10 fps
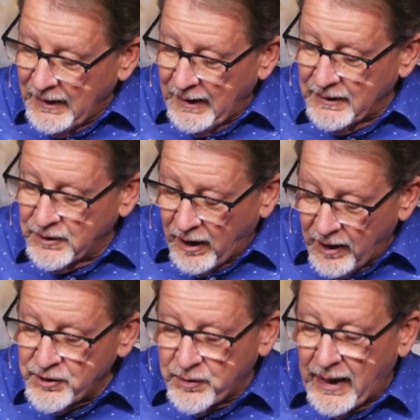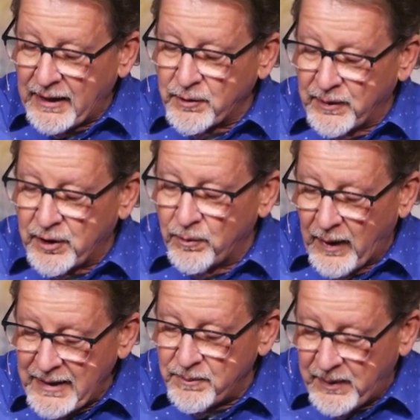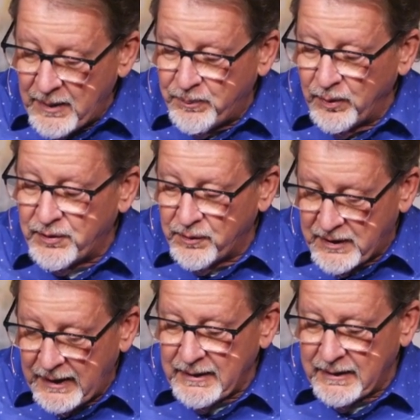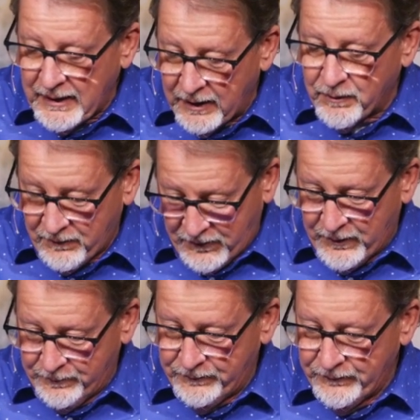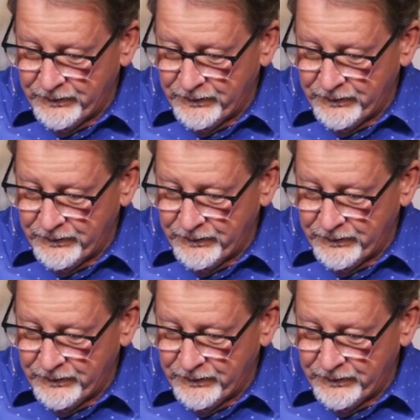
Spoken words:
and contract with the right people to take care of them.